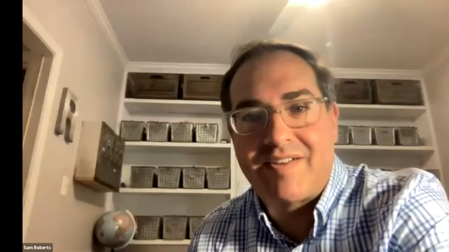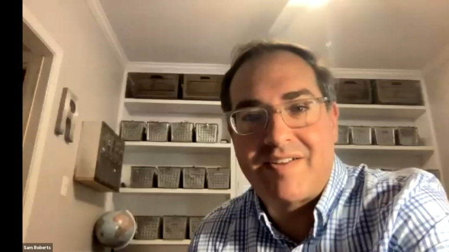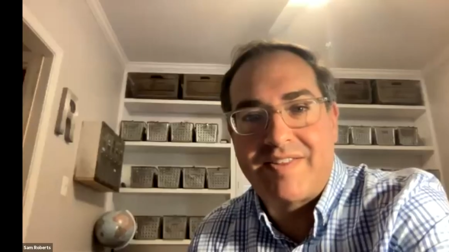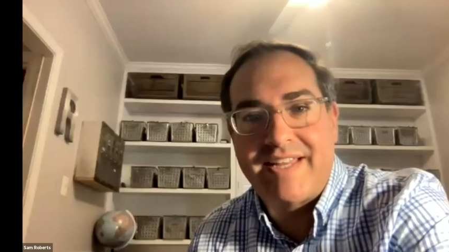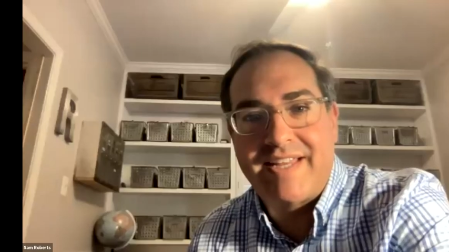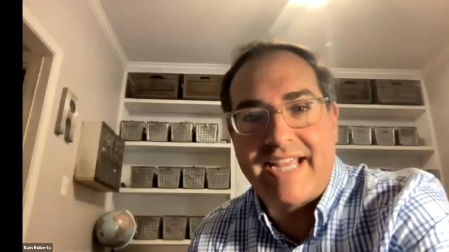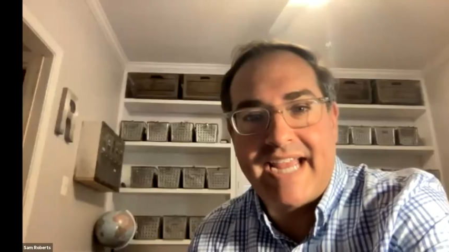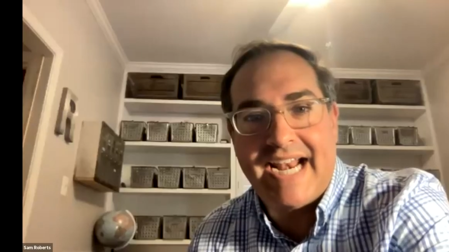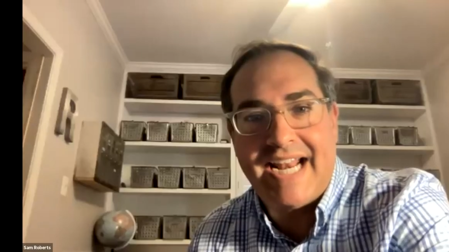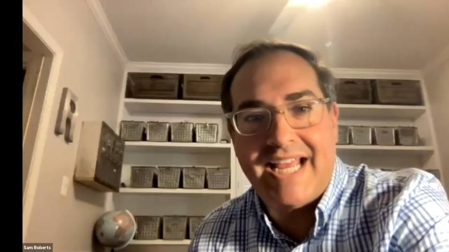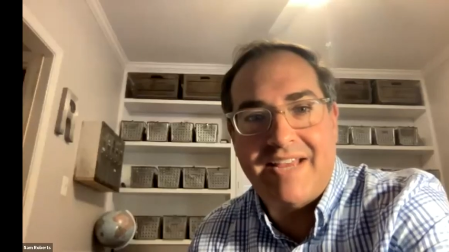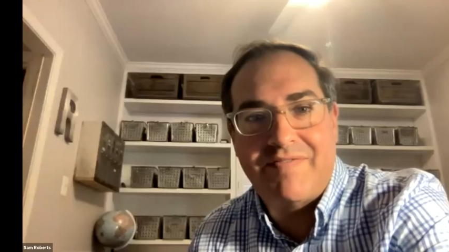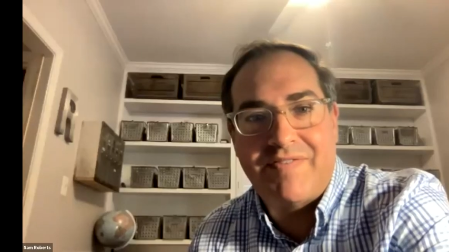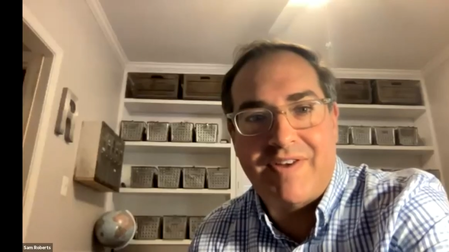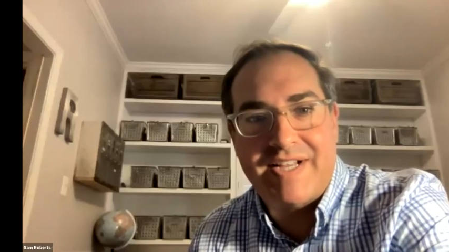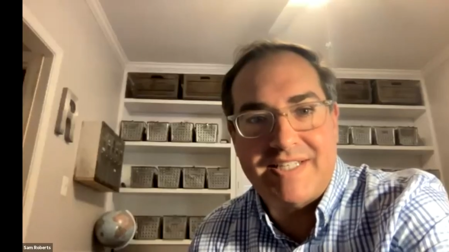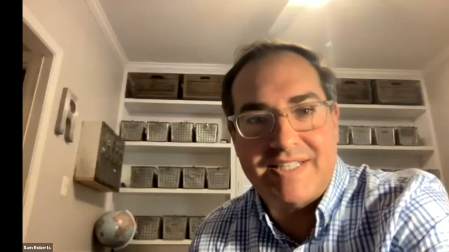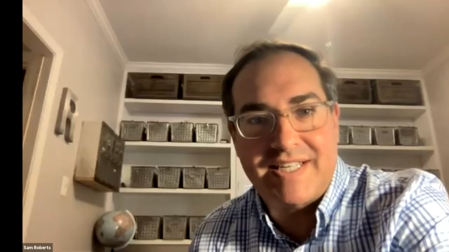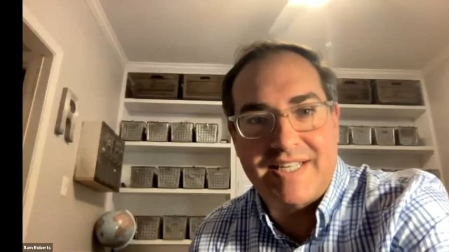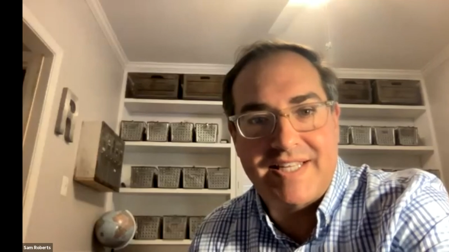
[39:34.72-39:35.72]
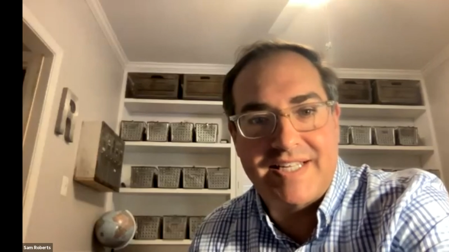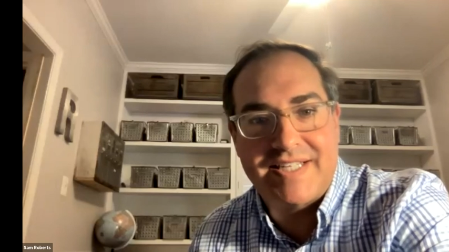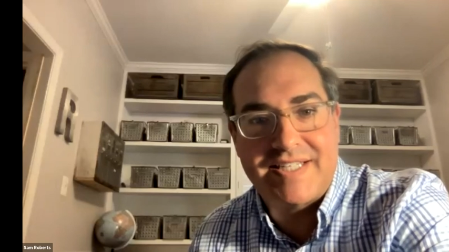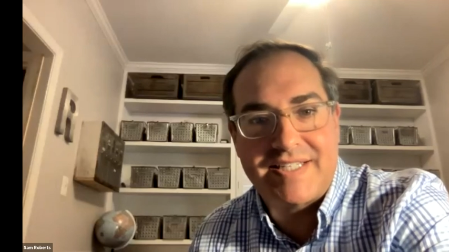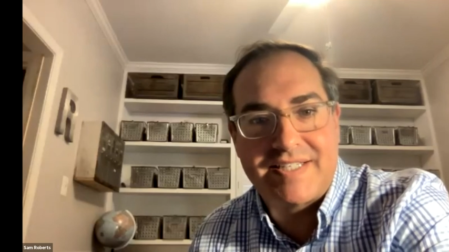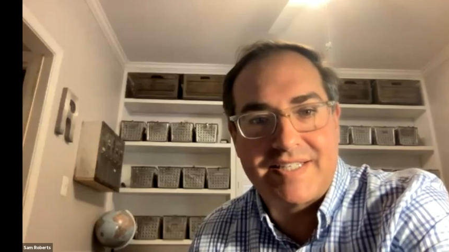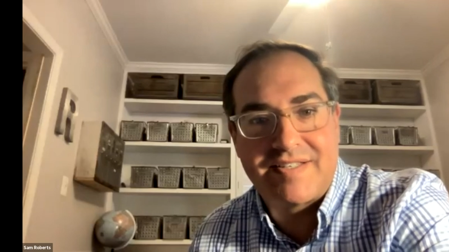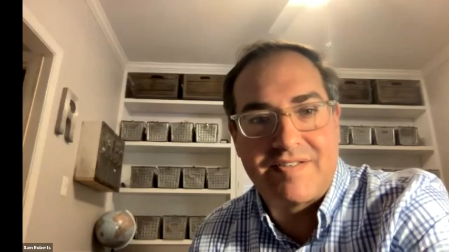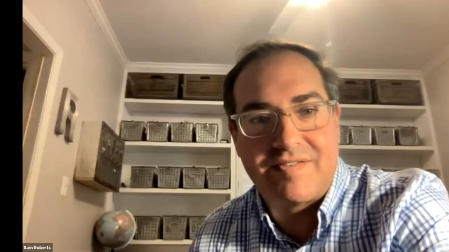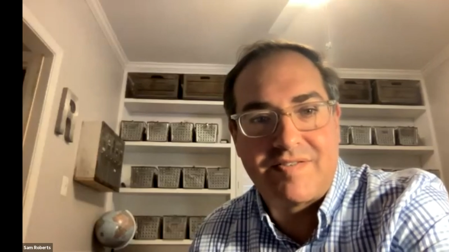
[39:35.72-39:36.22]
I don't think any of us in
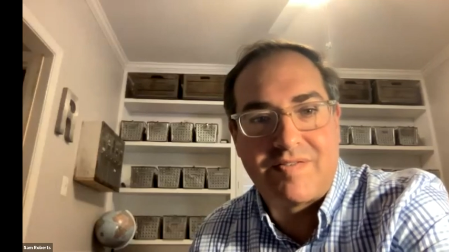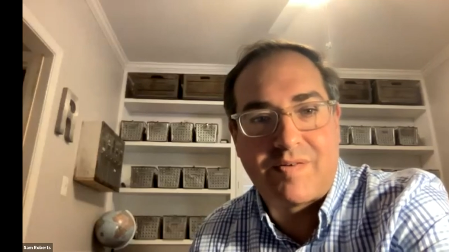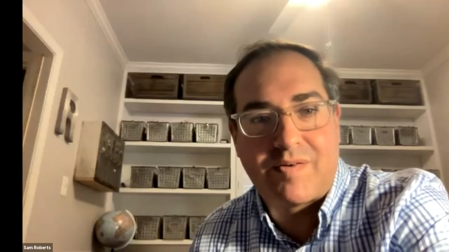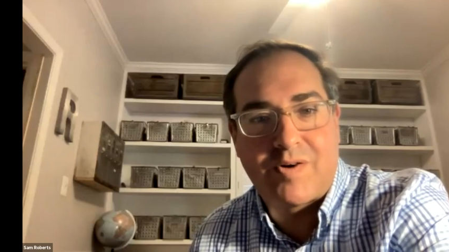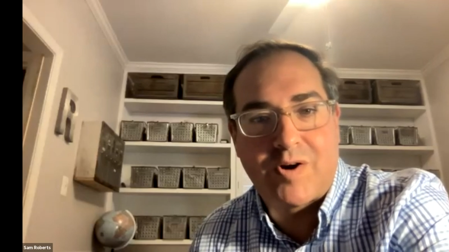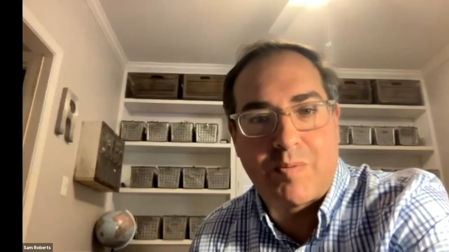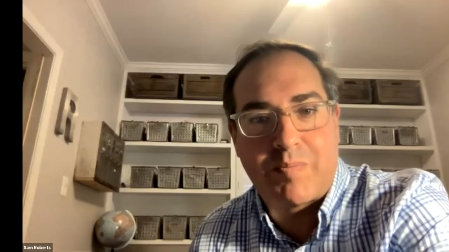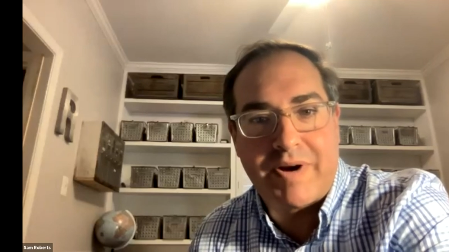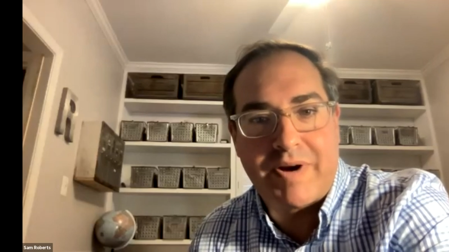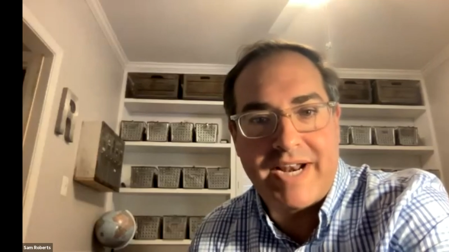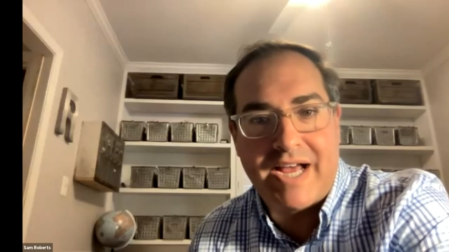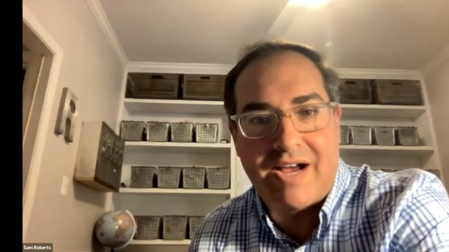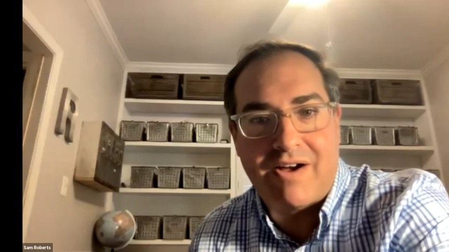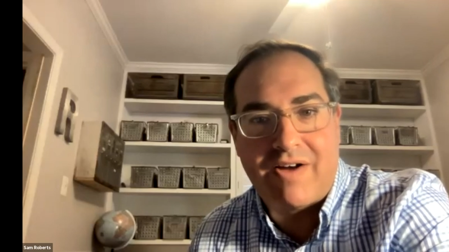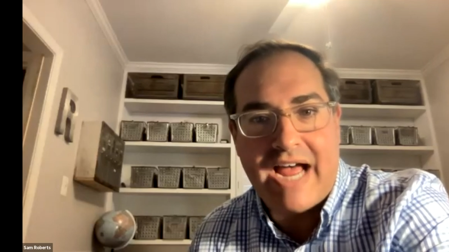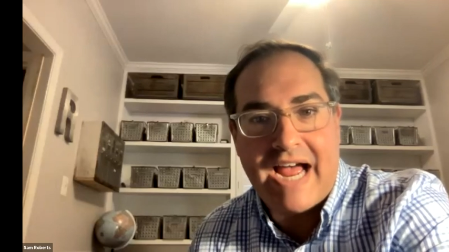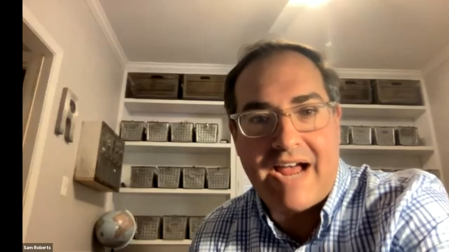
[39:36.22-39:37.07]
this group right now